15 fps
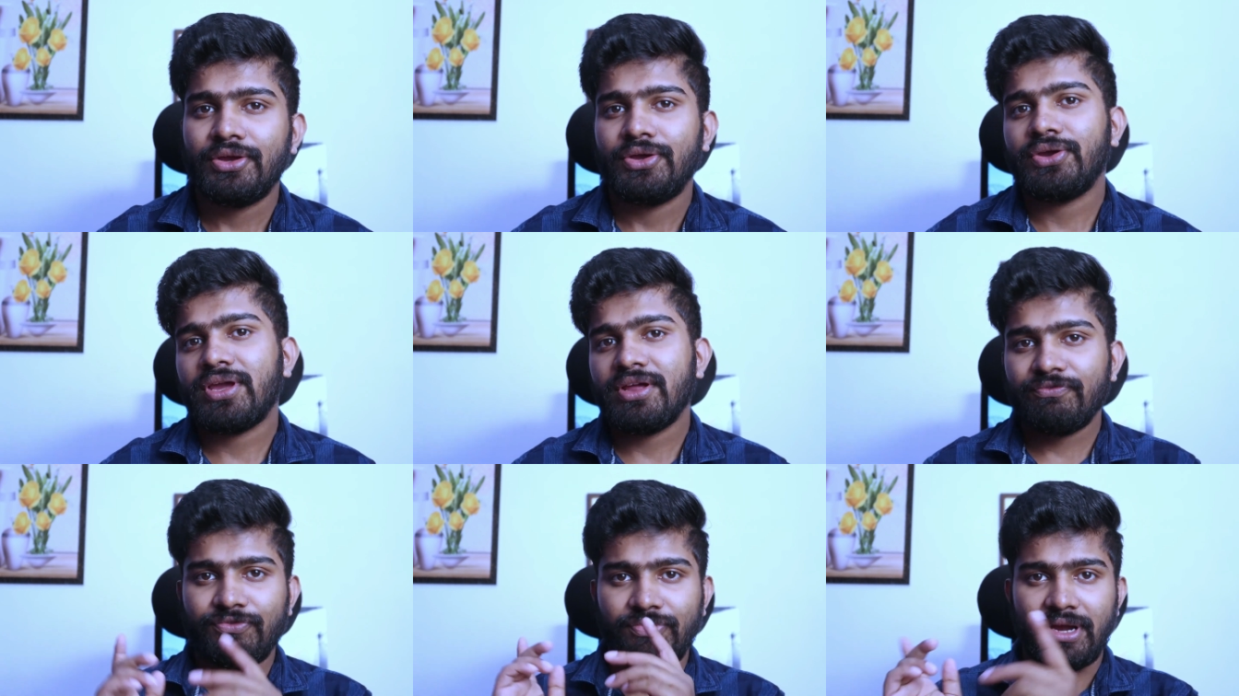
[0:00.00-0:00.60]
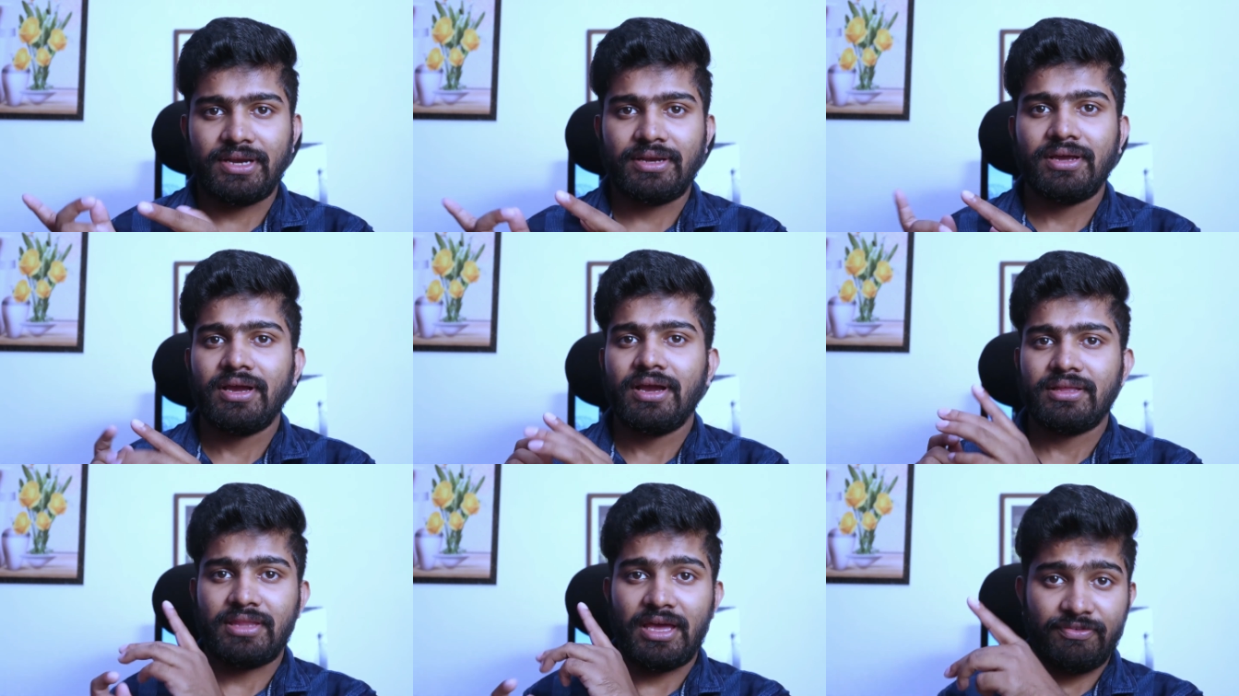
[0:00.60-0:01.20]
you can find
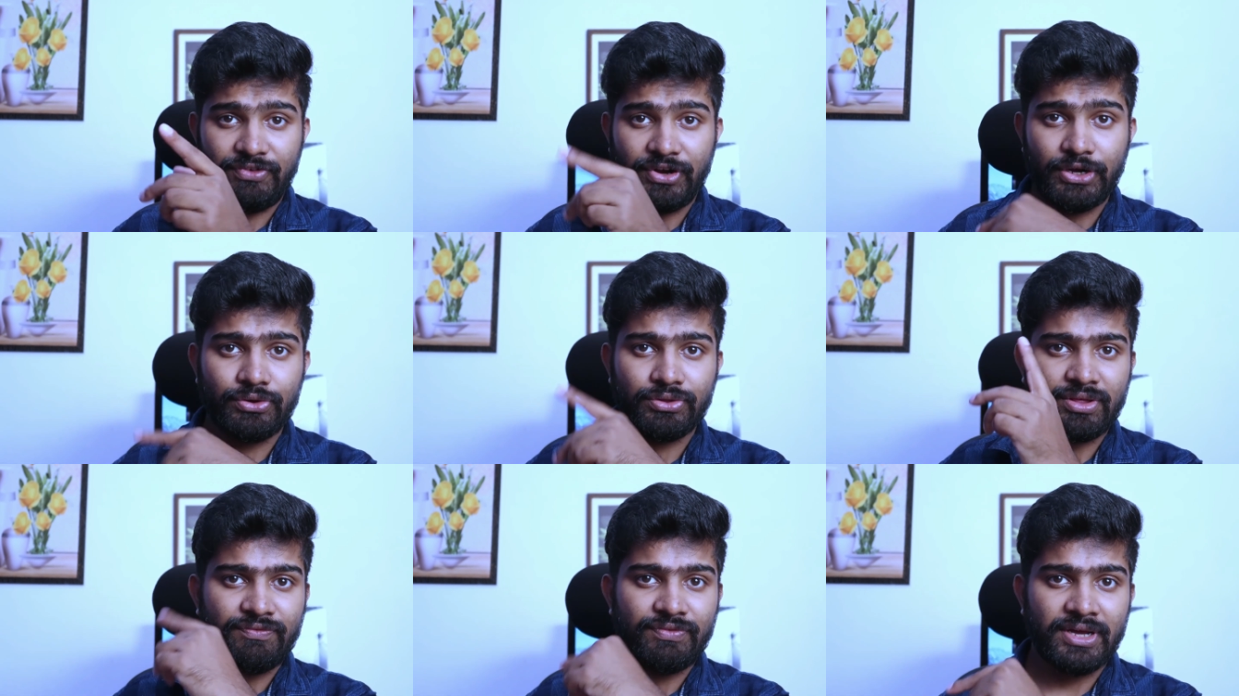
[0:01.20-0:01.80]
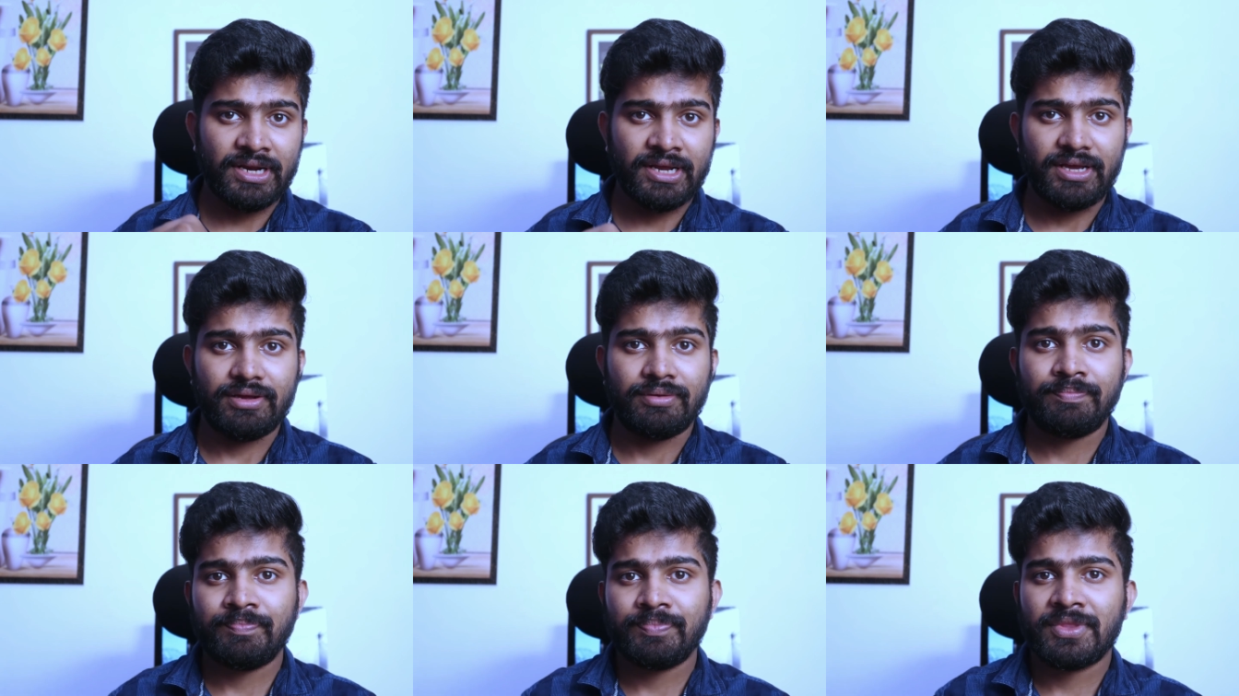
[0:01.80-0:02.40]
that video somewhere here.